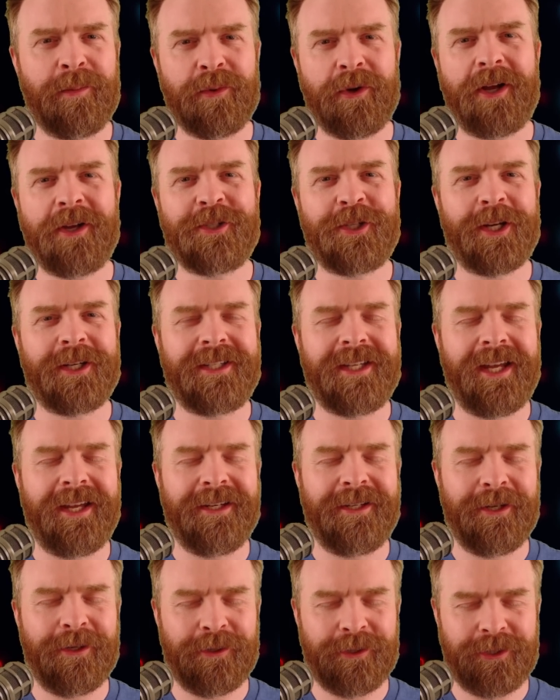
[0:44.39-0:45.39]
Project
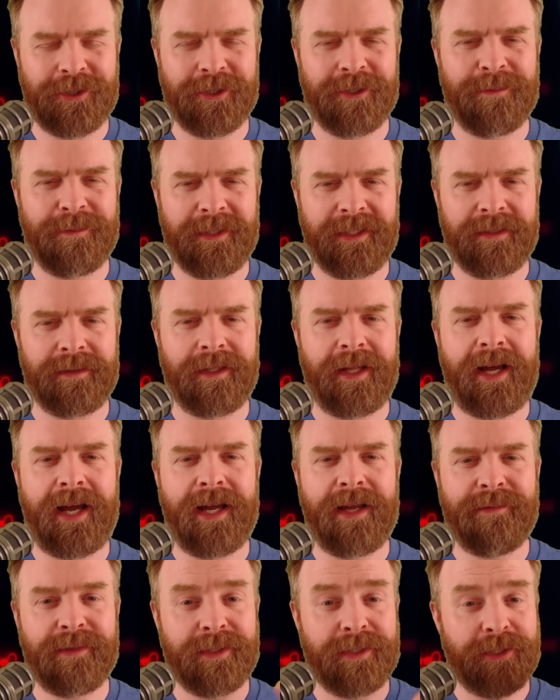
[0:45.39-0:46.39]
Andio should be
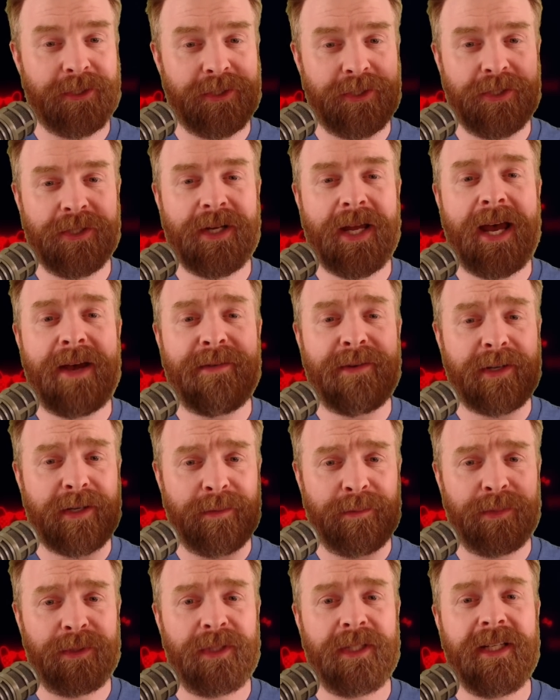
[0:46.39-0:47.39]
live and you should have a
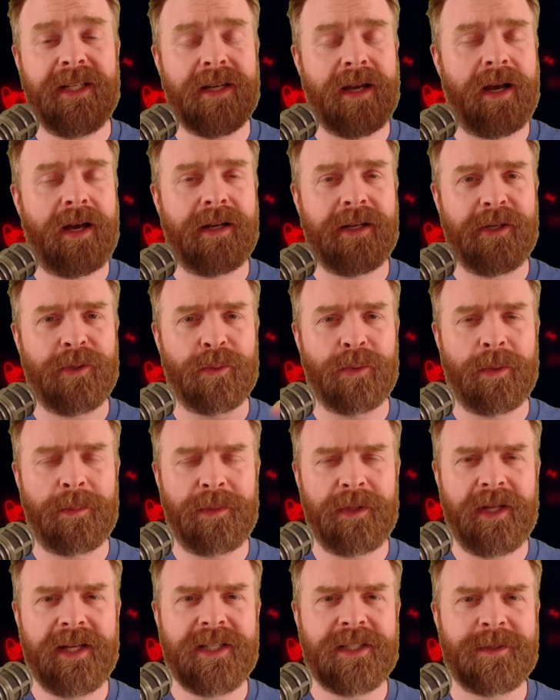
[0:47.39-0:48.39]
complete audio
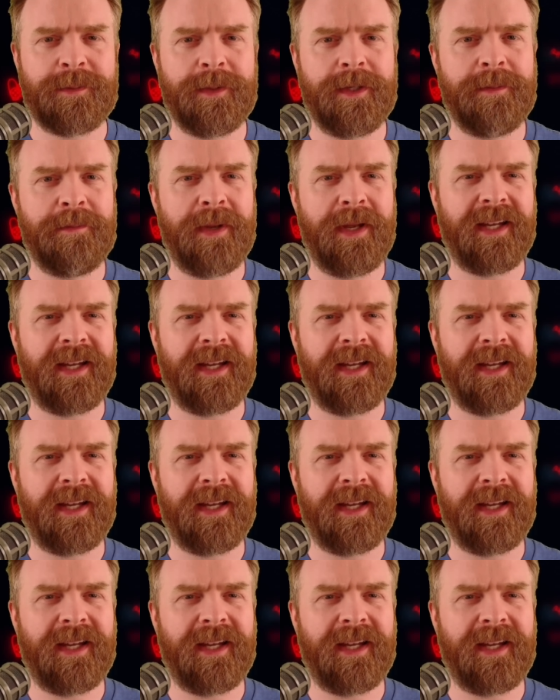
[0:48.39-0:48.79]
replacement,